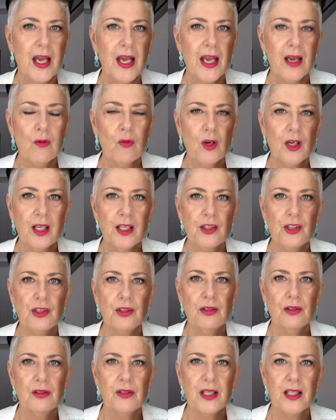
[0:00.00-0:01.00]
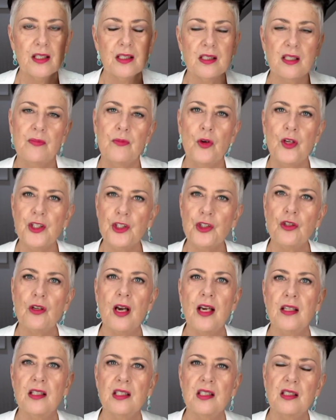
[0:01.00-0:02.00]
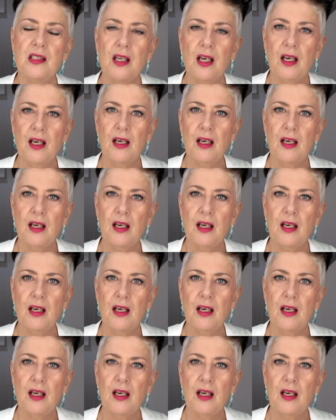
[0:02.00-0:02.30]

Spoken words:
And what I do is I moisturize